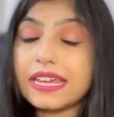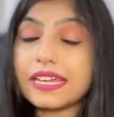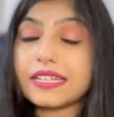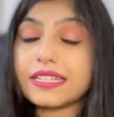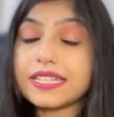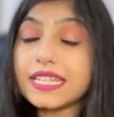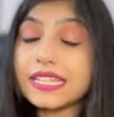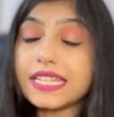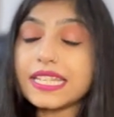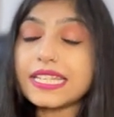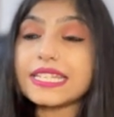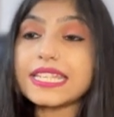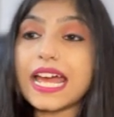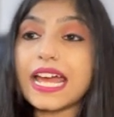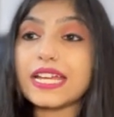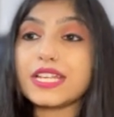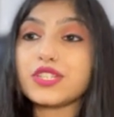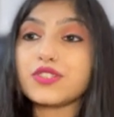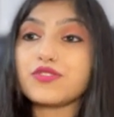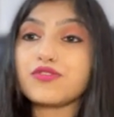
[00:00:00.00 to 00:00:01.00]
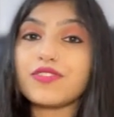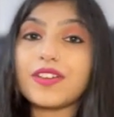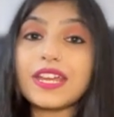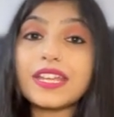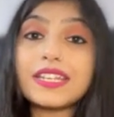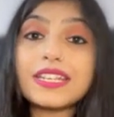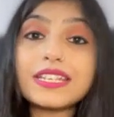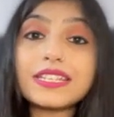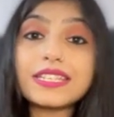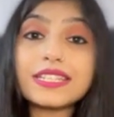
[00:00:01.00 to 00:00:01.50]
synthesize
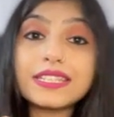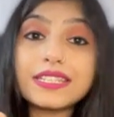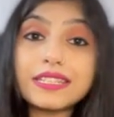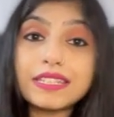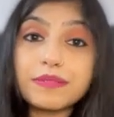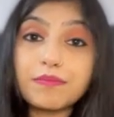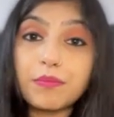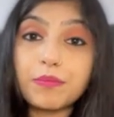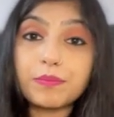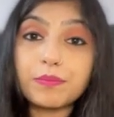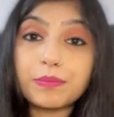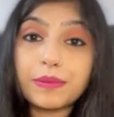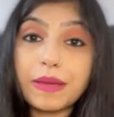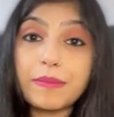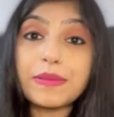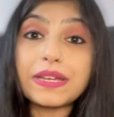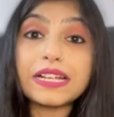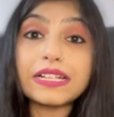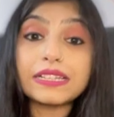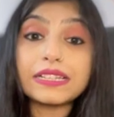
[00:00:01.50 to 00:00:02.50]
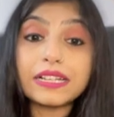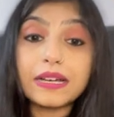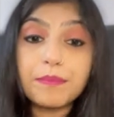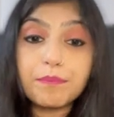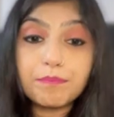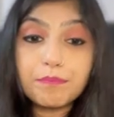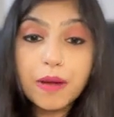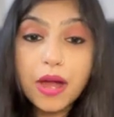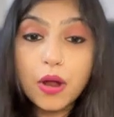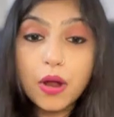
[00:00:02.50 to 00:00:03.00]
various chemical
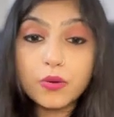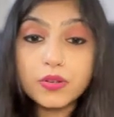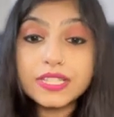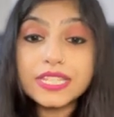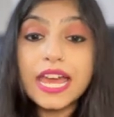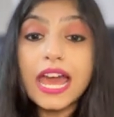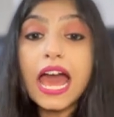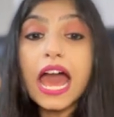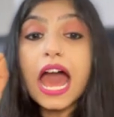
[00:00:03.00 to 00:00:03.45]
compounds,